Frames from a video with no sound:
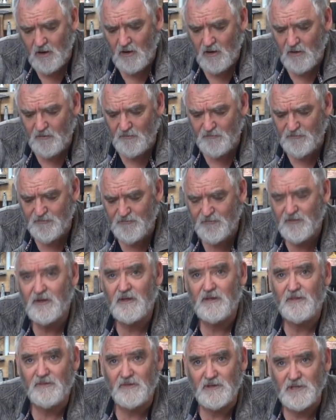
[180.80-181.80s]
of
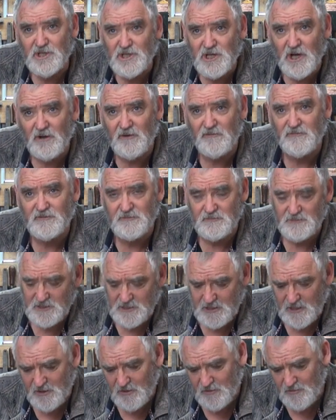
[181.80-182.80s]
the shelves
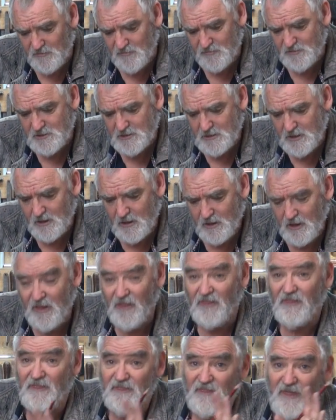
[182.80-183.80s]
themselves
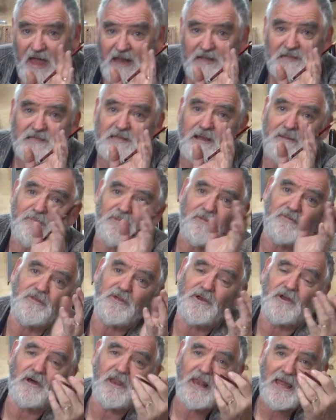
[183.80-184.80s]
that's something
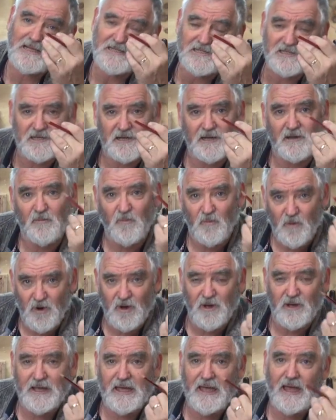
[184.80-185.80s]
that I'll actually
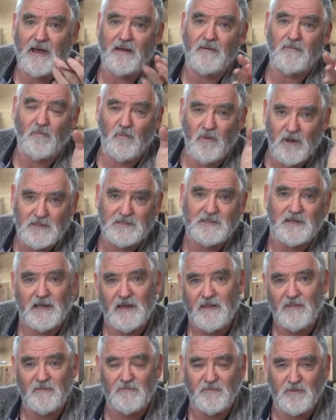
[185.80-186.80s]
work out once I
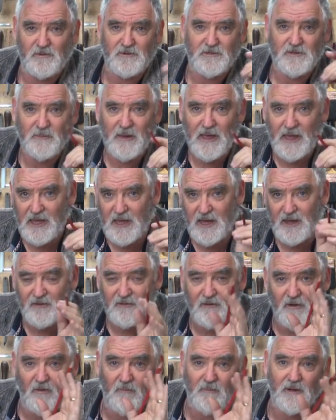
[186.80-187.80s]
get the boards back here
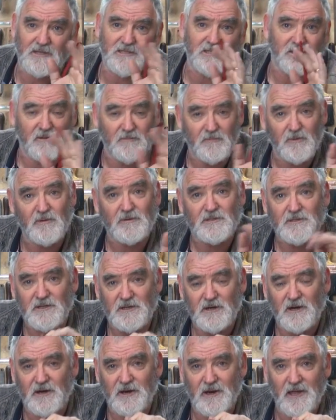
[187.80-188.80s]
and I'll measure the books
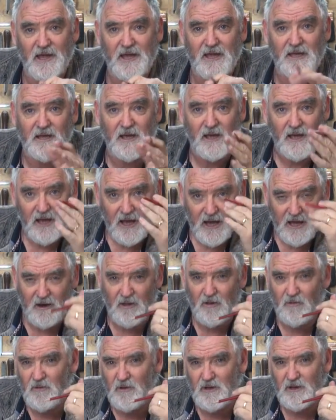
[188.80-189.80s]
that I need and
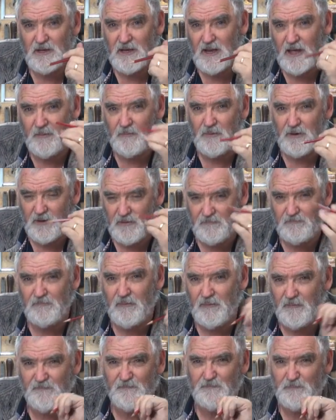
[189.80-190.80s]
I'll work it out. But I'm,
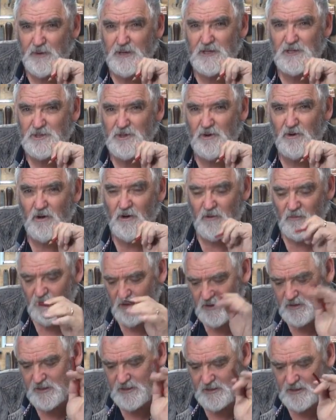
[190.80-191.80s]
I'm pretty sure I
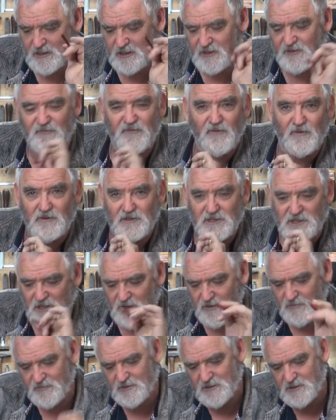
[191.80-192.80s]
want at least four
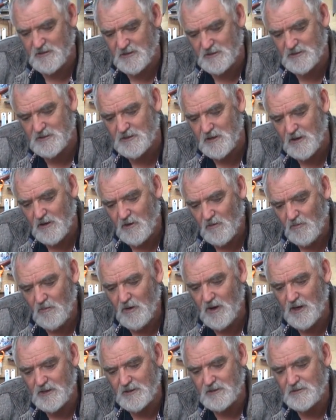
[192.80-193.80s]
shelves. So that's
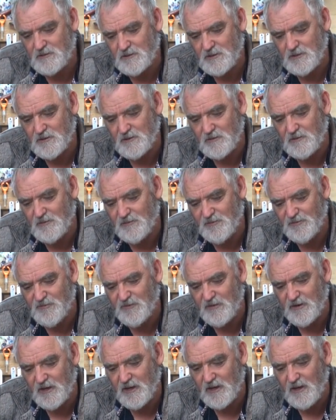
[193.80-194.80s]
one, two,
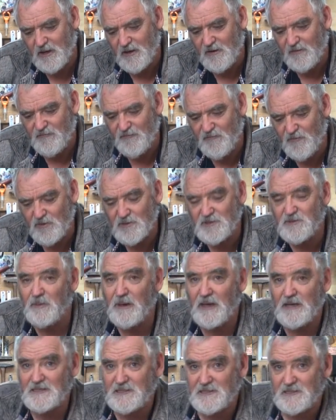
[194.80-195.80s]
three, four
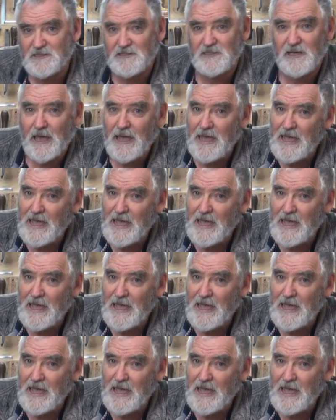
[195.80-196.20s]
spaces.